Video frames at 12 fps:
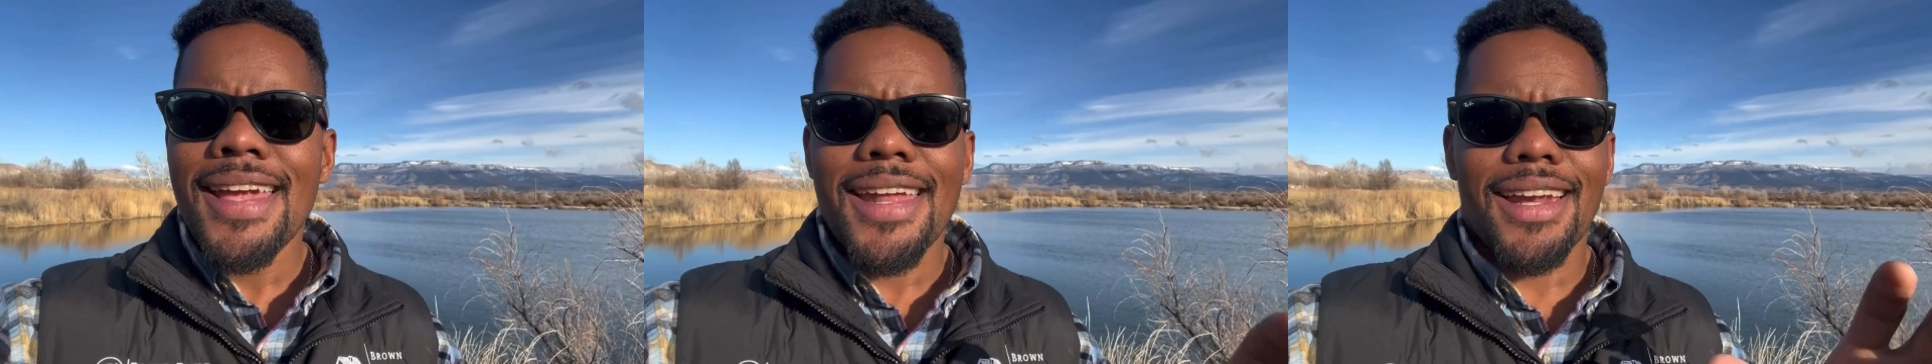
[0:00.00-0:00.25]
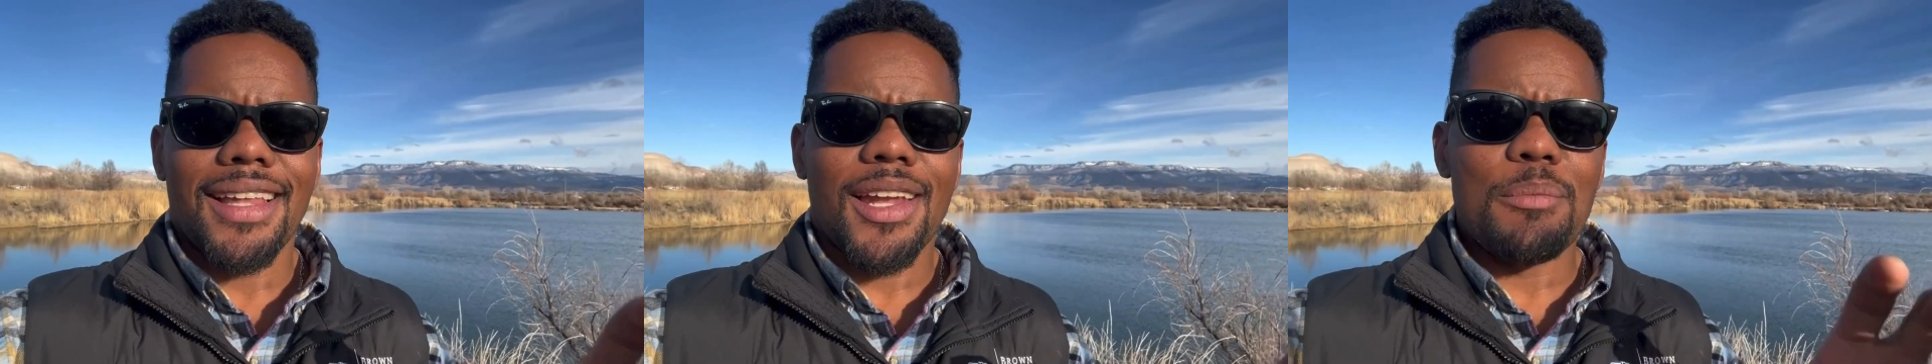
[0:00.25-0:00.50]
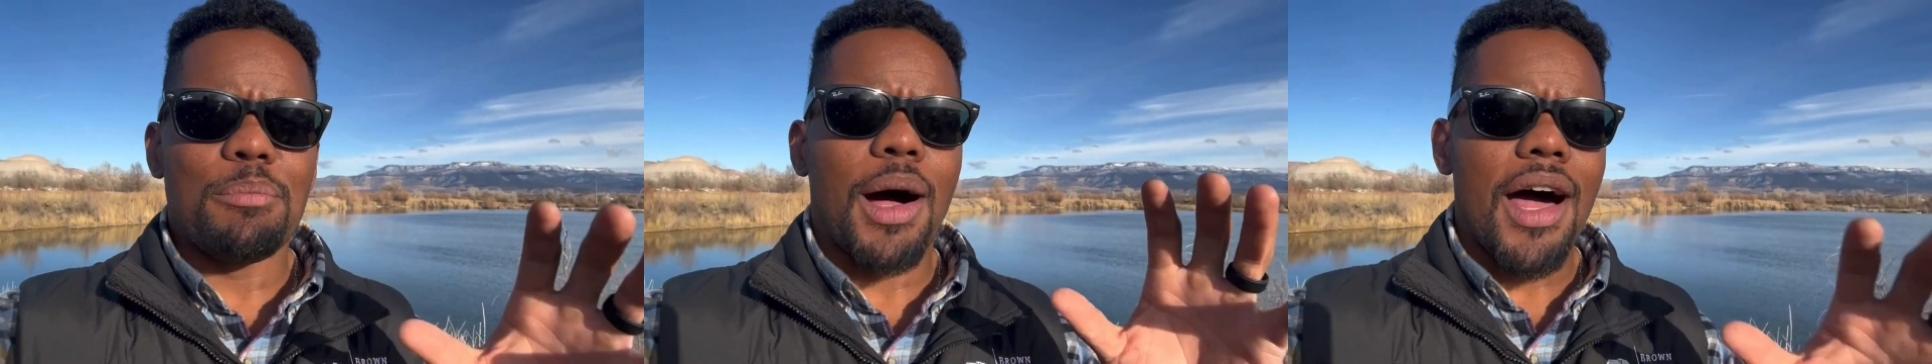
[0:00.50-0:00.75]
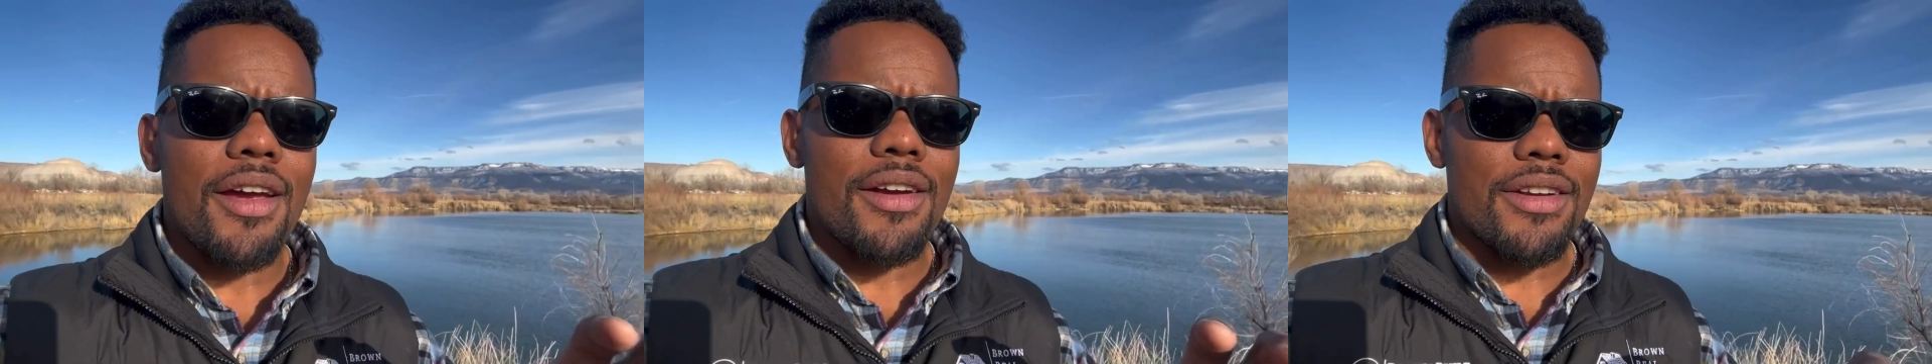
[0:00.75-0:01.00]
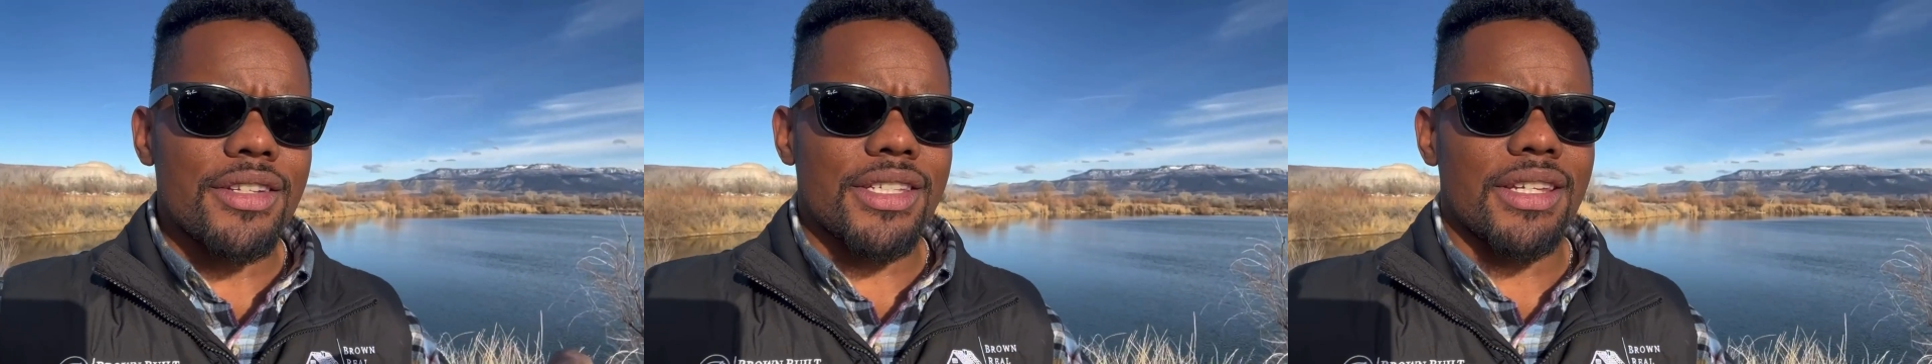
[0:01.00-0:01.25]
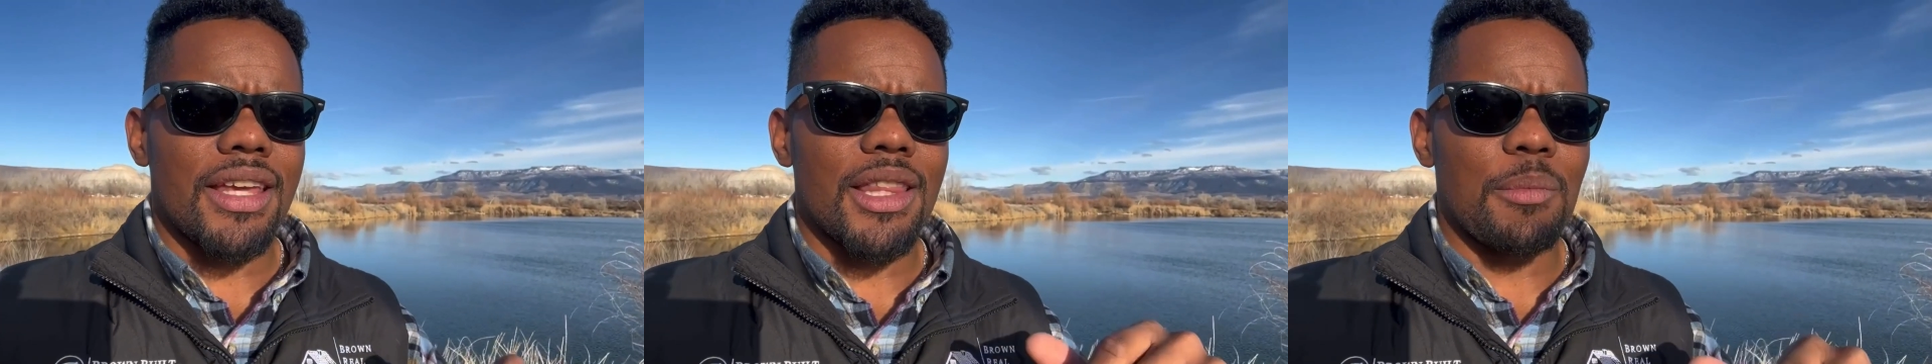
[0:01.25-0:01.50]
And a lot of buyers
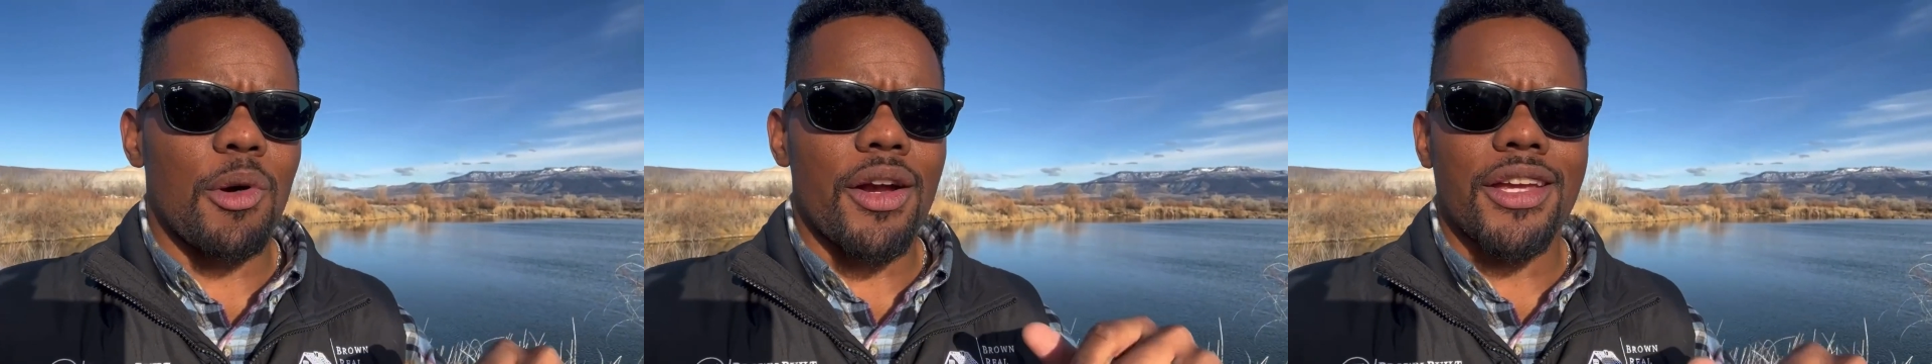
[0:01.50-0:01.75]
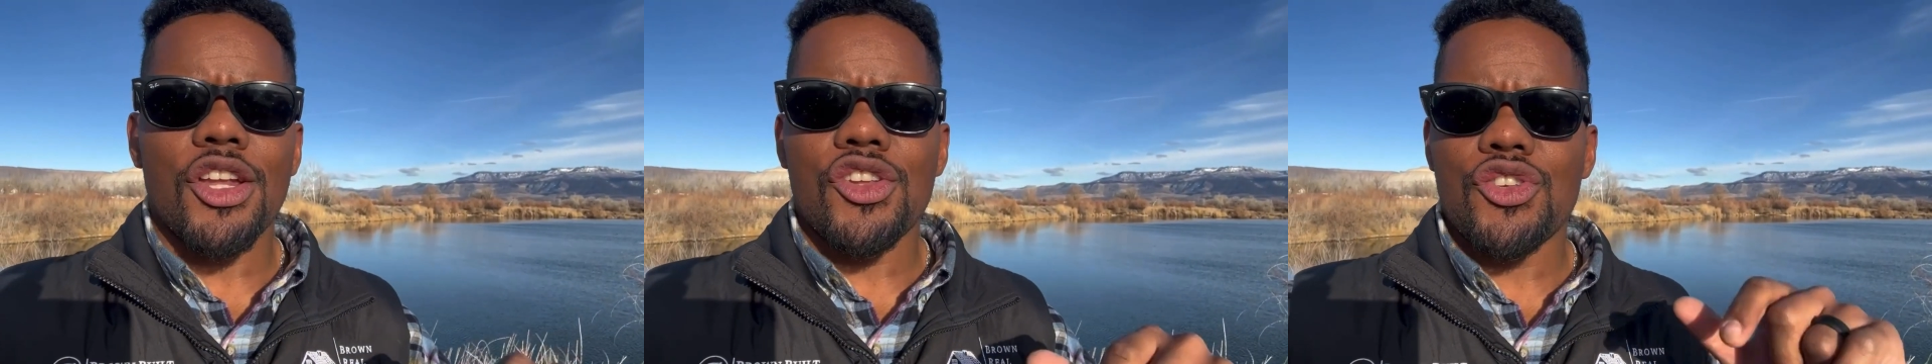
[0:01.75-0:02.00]
in the market